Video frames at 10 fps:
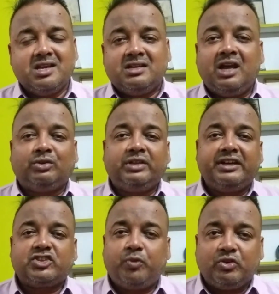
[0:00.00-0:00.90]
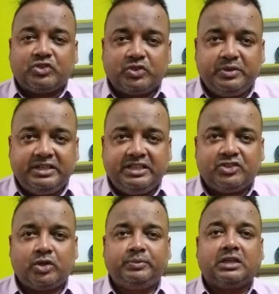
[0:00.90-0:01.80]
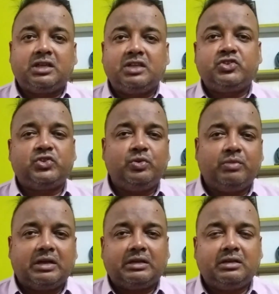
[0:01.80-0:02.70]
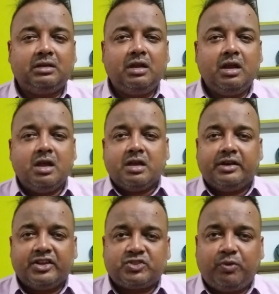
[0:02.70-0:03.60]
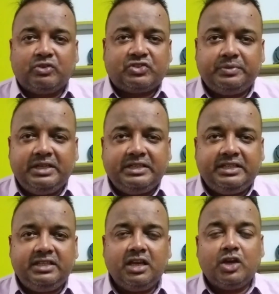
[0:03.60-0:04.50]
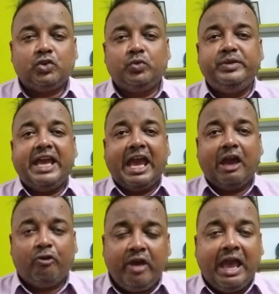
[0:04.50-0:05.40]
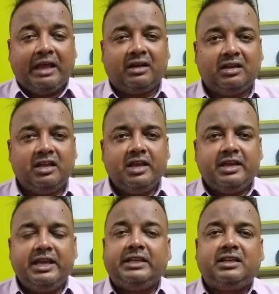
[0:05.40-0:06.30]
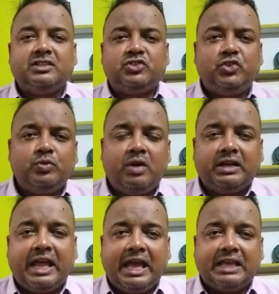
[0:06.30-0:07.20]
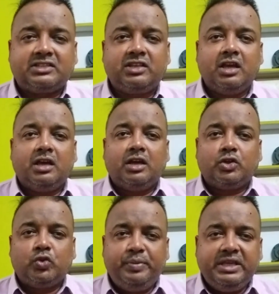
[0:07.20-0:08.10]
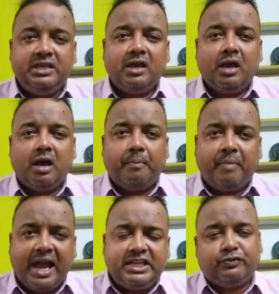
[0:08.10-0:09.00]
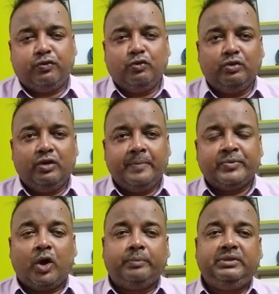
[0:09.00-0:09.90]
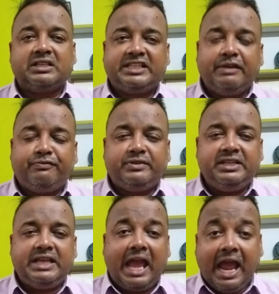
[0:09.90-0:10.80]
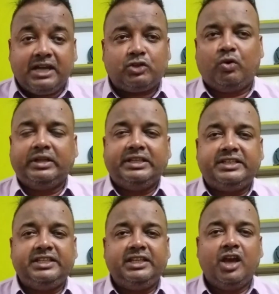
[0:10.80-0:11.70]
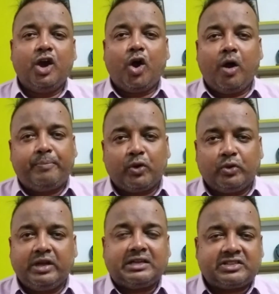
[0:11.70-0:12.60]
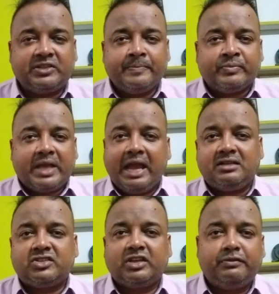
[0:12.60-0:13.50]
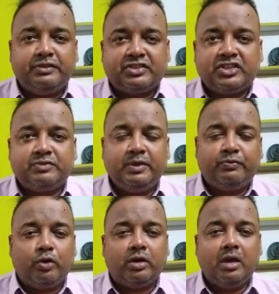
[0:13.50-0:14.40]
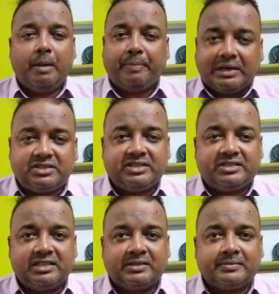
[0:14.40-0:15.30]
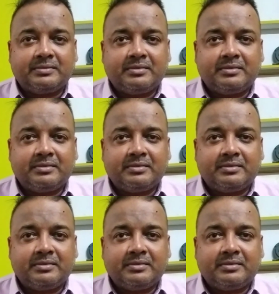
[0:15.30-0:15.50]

Now, the responsibilities of the consumer. Responsibility to be aware. A consumer has to be mindful of the safety and quality of products and services before purchasing.